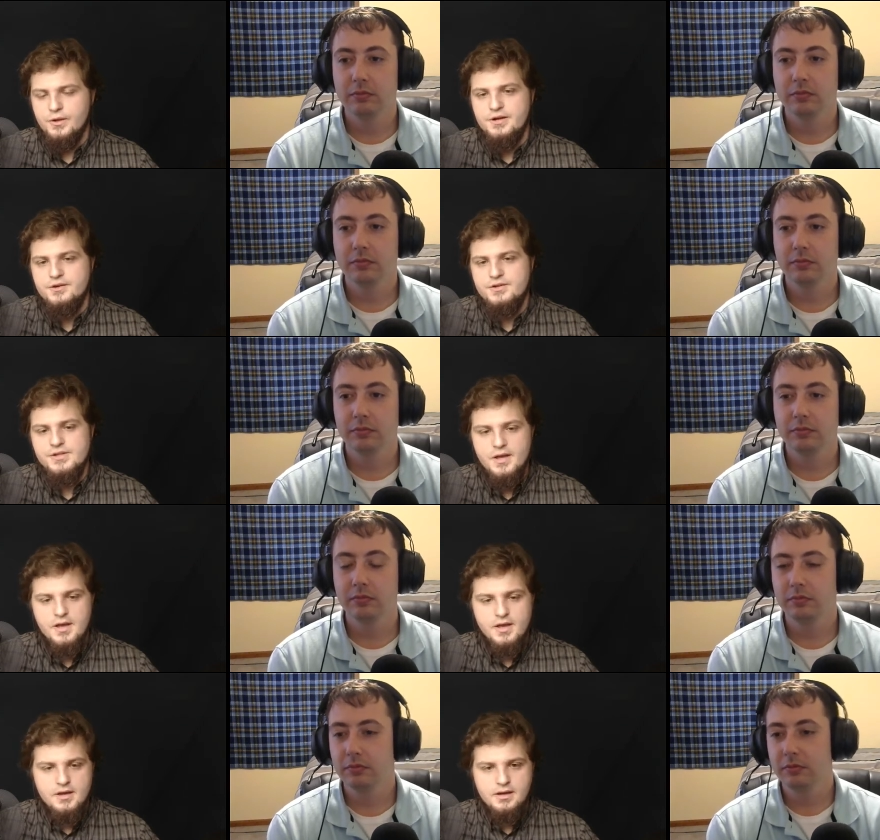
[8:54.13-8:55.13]
Speaker 1: years.
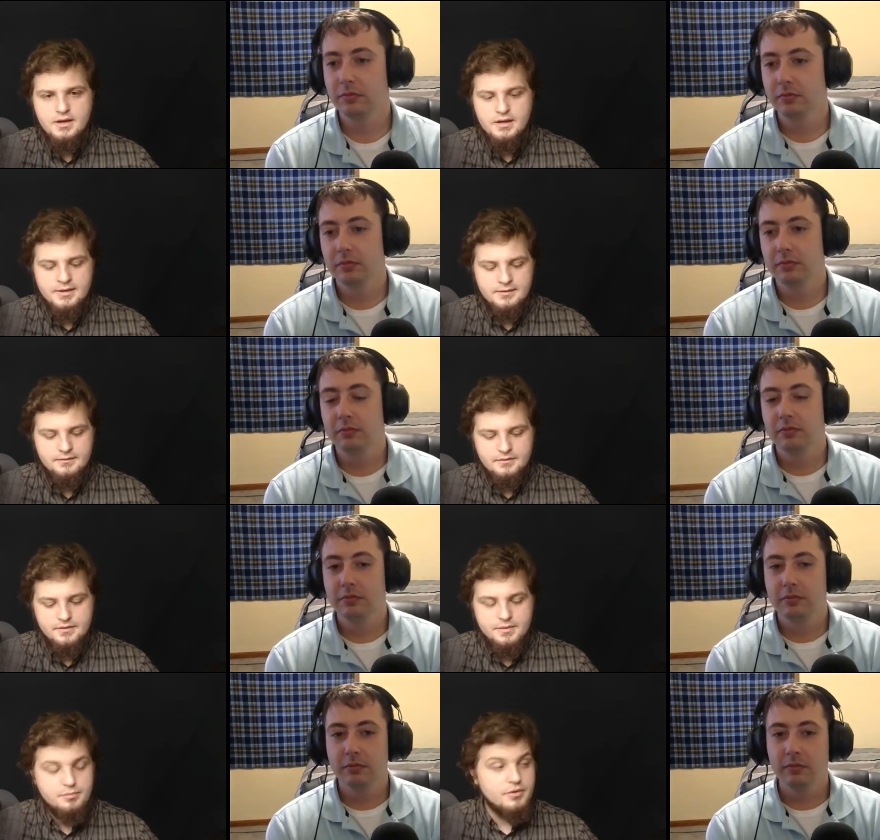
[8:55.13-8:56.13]
Uh,
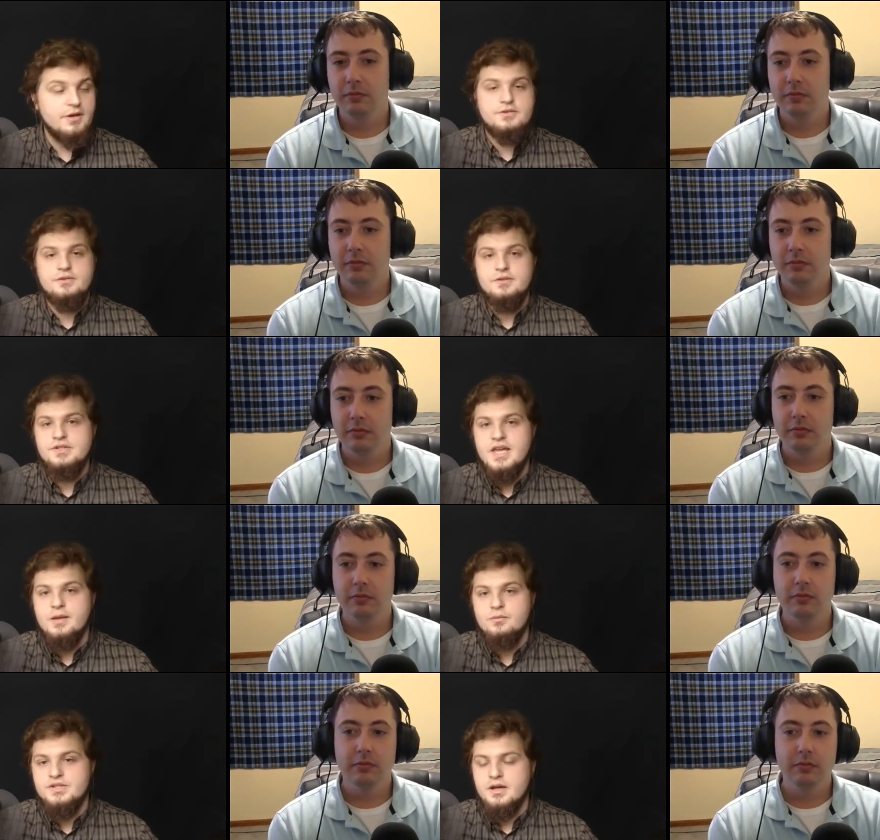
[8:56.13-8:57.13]
the production of this
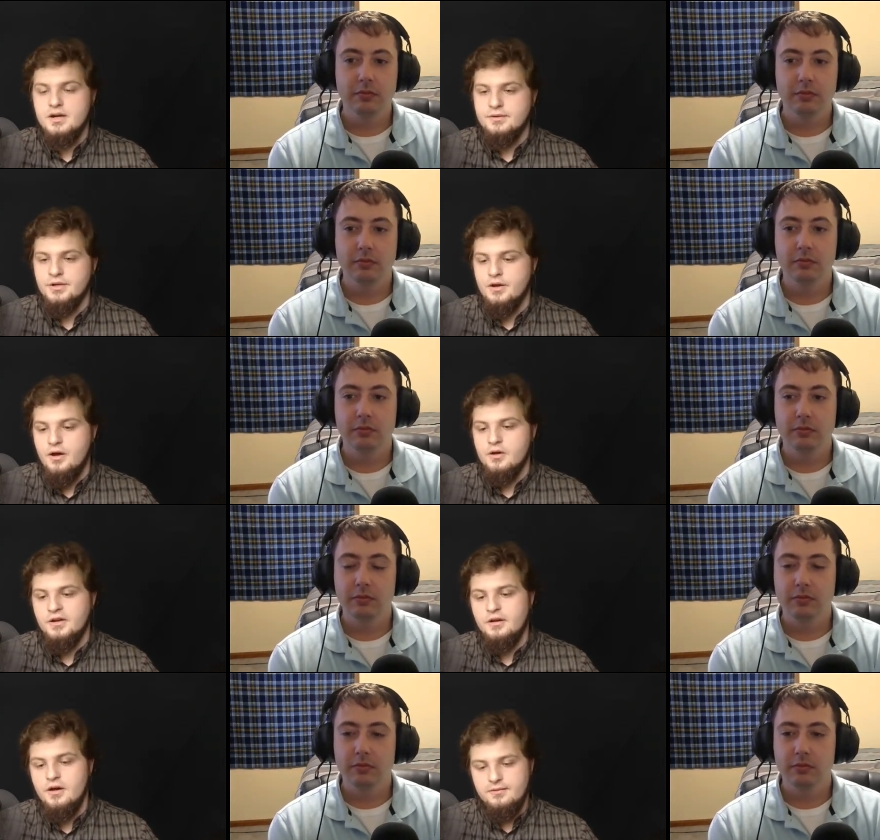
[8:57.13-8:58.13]
game was kind of an
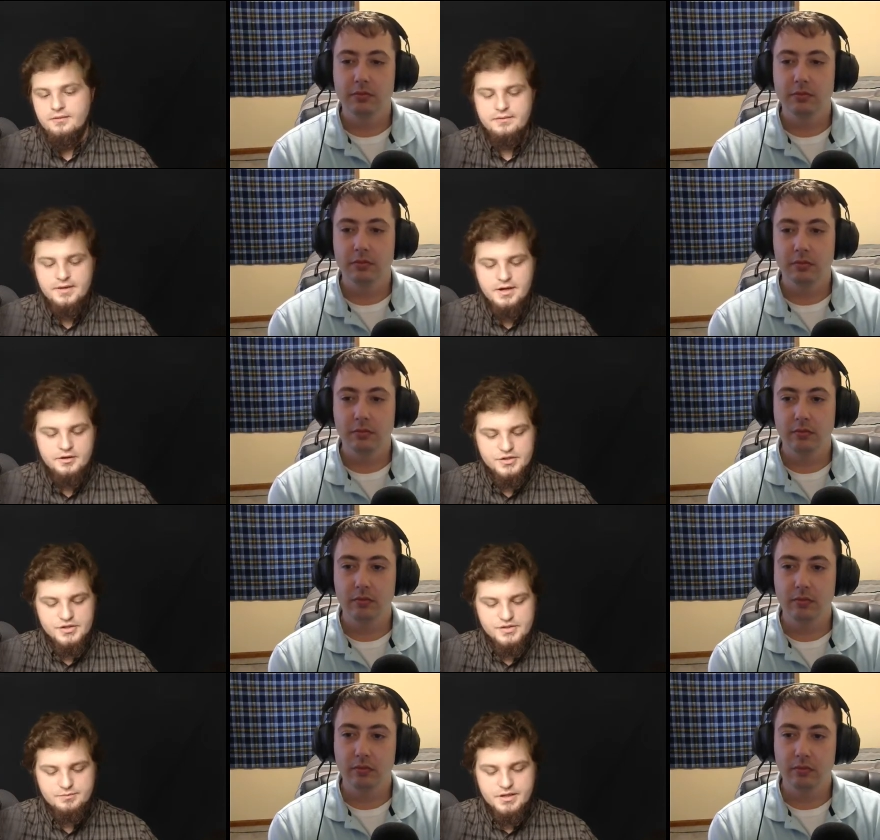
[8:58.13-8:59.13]
on and off affair
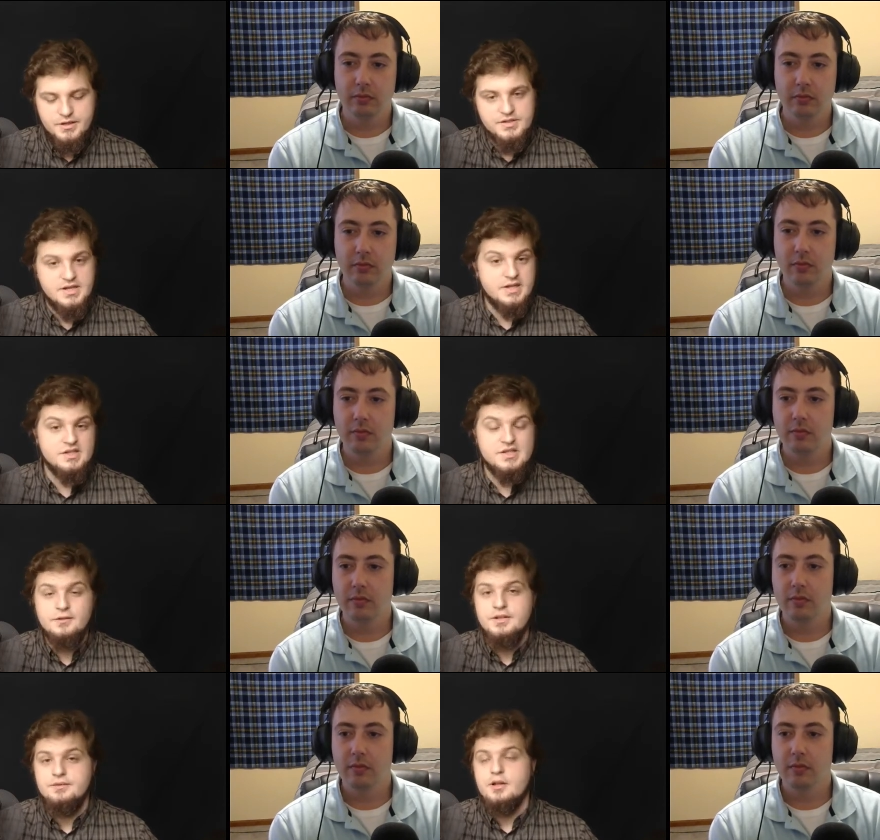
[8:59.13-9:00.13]
just because as a
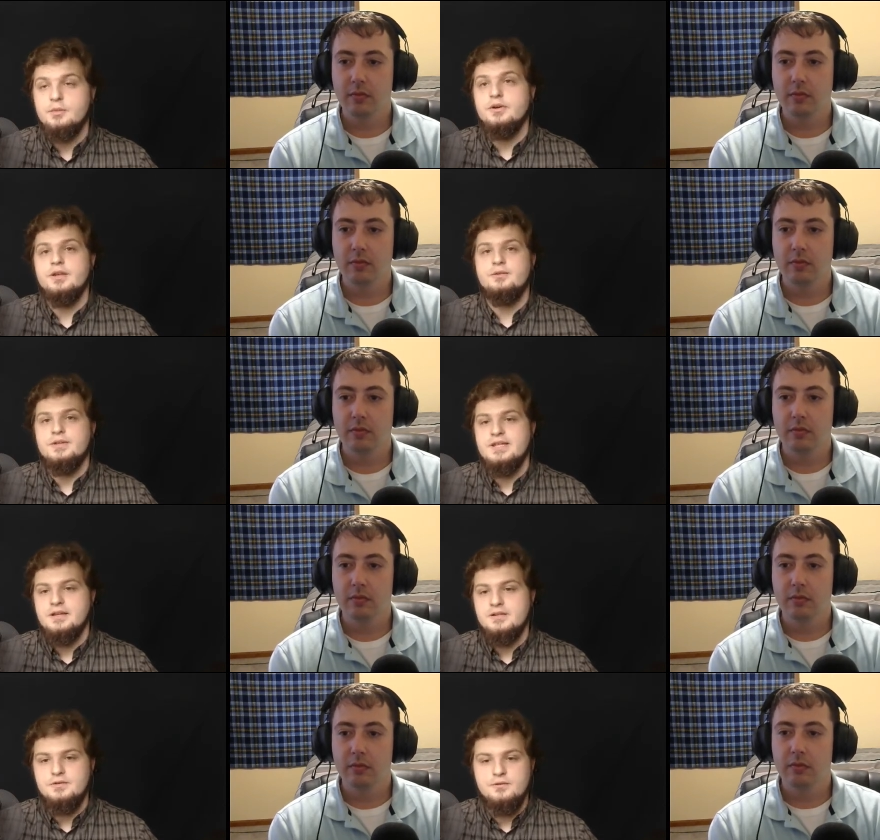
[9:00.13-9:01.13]
single developer, you
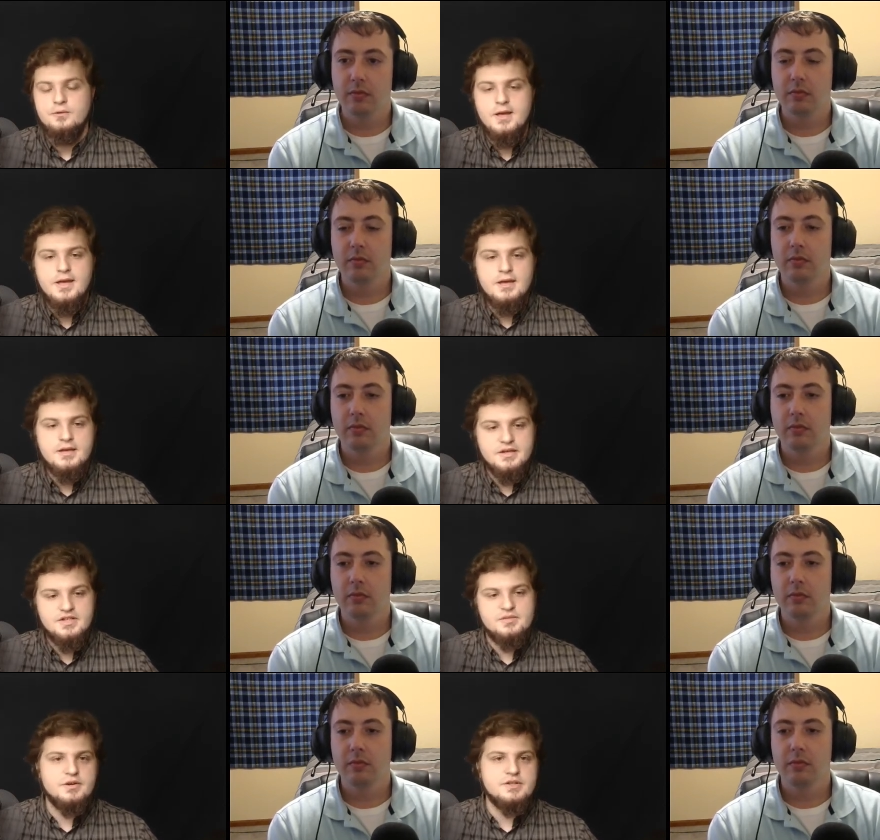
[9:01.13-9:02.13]
tend to
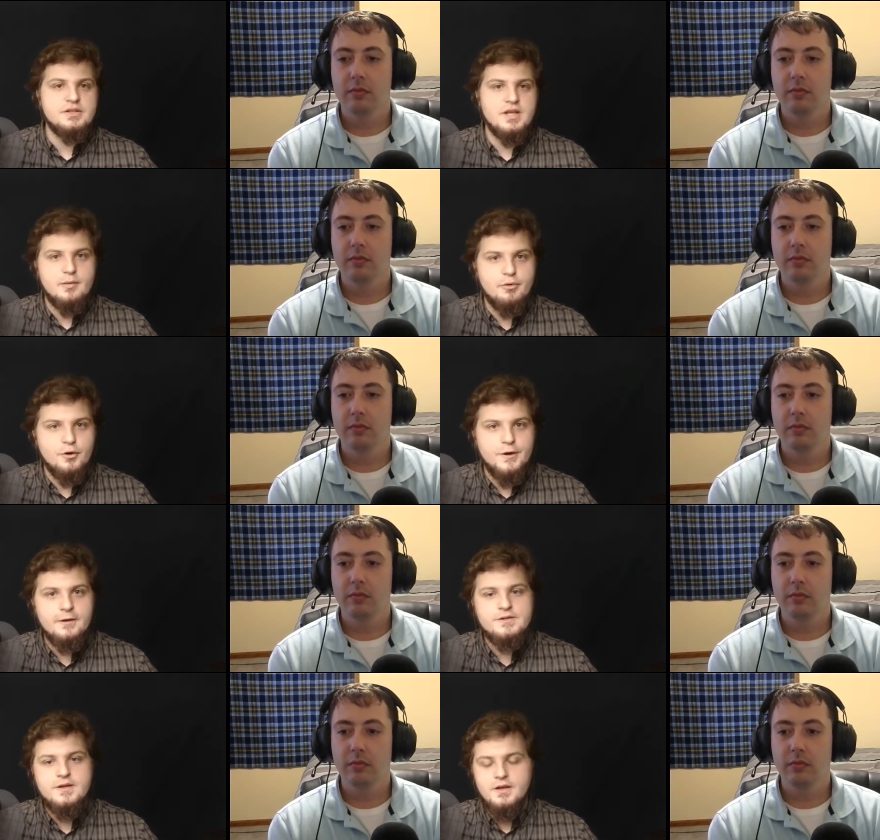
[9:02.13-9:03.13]
experience a lot of
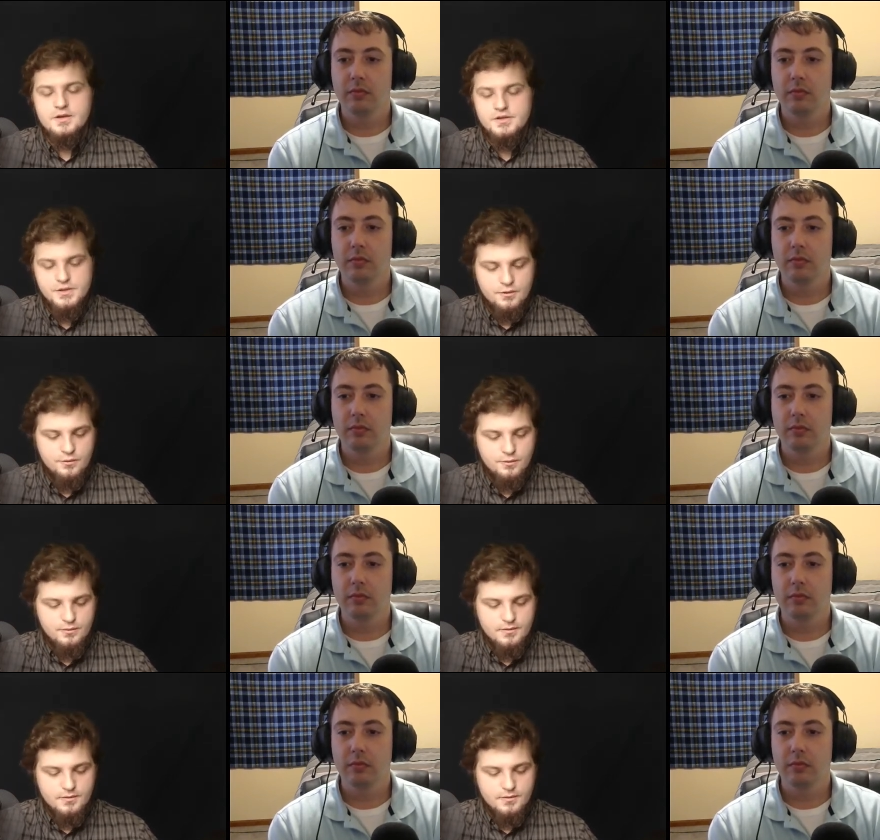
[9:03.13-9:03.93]
burnout. So